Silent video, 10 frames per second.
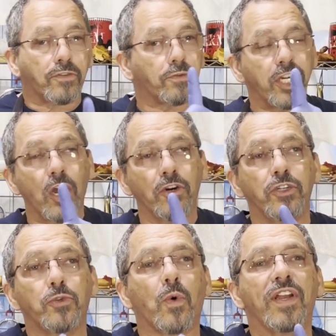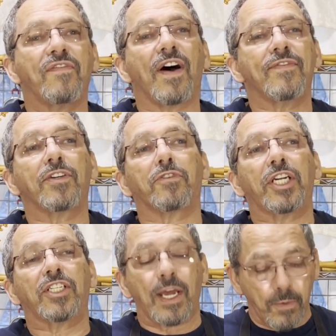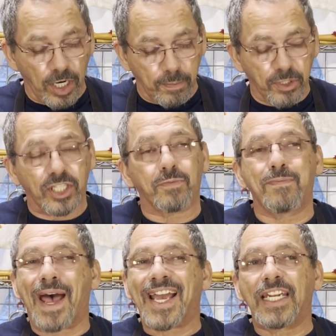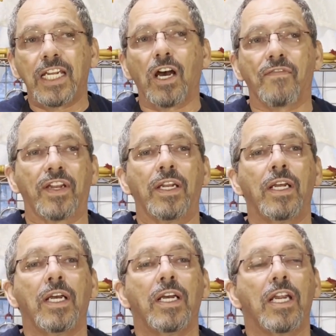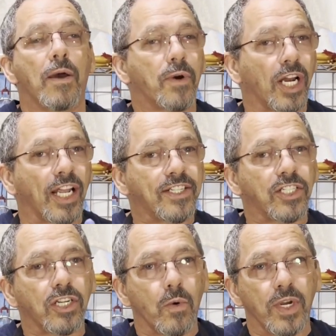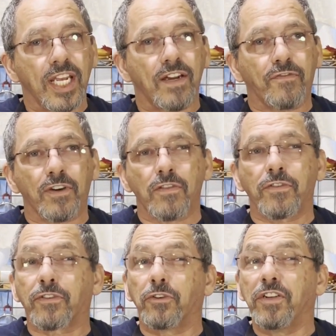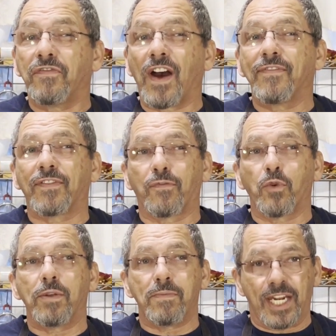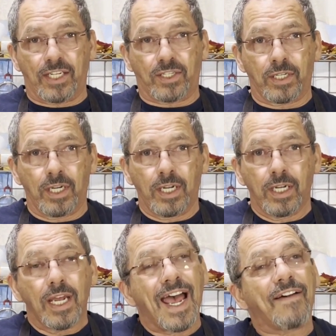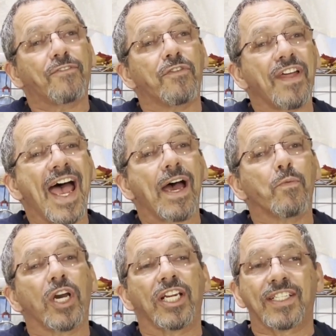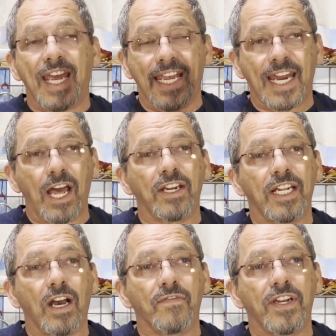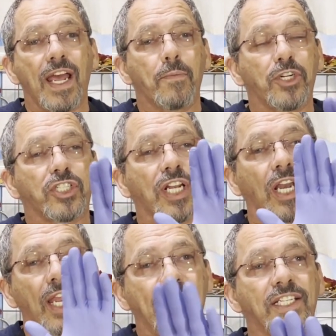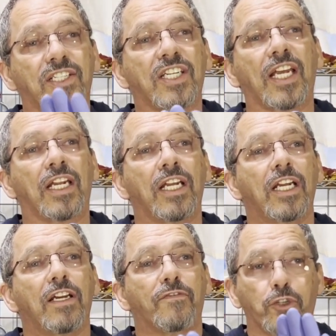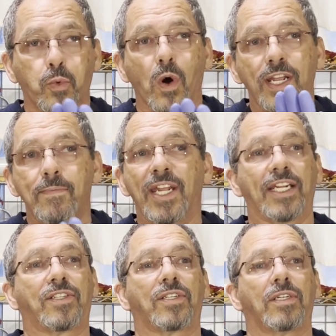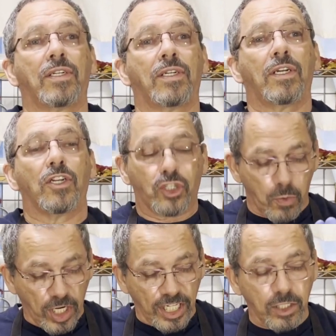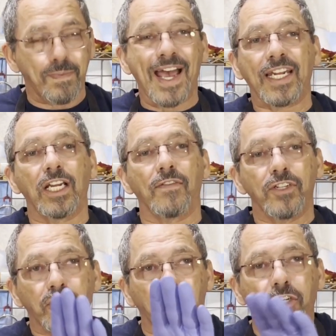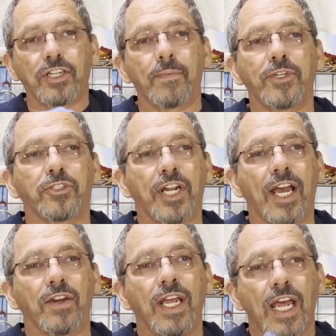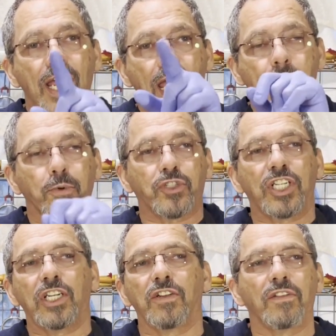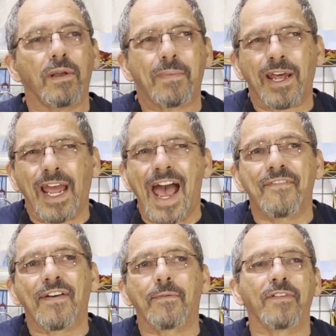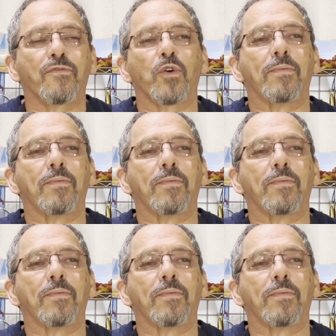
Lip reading: 325 degrees, and we're gonna put this back in the oven, and we're gonna let this go again for another 35 to 40 minutes. After that, we're gonna take it out of the oven, and we're just gonna let it sit for 20 minutes. So we'll get this back in the oven, turn our temperature down, and we'll see you in about a half hour to 40